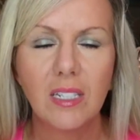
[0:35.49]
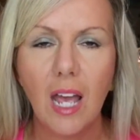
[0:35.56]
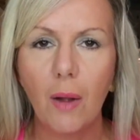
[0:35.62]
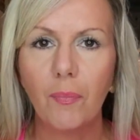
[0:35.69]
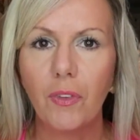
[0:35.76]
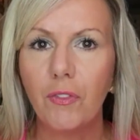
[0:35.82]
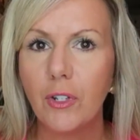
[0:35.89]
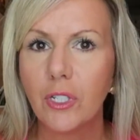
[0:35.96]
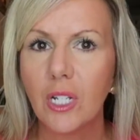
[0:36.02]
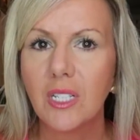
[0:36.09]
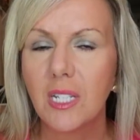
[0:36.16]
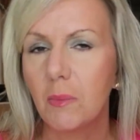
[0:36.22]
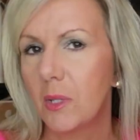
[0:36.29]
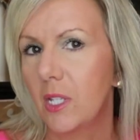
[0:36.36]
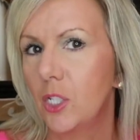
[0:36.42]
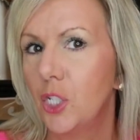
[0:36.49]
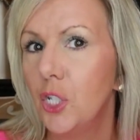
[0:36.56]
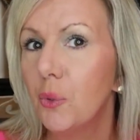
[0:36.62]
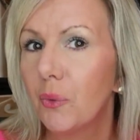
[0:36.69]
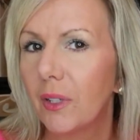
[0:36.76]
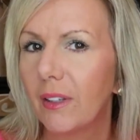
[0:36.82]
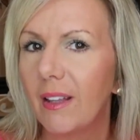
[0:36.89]
So if you see something that
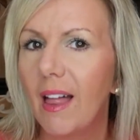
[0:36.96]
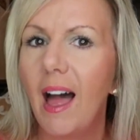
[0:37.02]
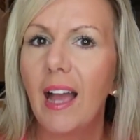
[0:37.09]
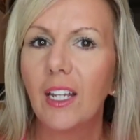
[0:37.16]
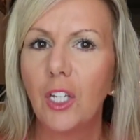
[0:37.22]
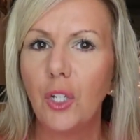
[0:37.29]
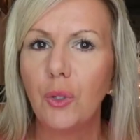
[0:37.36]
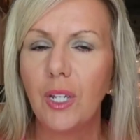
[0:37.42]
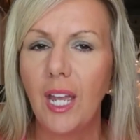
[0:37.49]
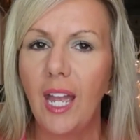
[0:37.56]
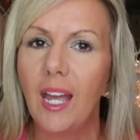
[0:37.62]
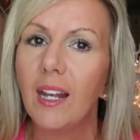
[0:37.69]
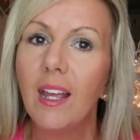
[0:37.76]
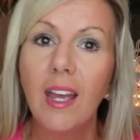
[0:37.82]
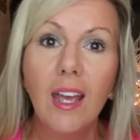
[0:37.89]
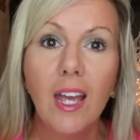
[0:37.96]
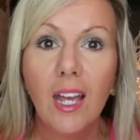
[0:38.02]
you really like, you can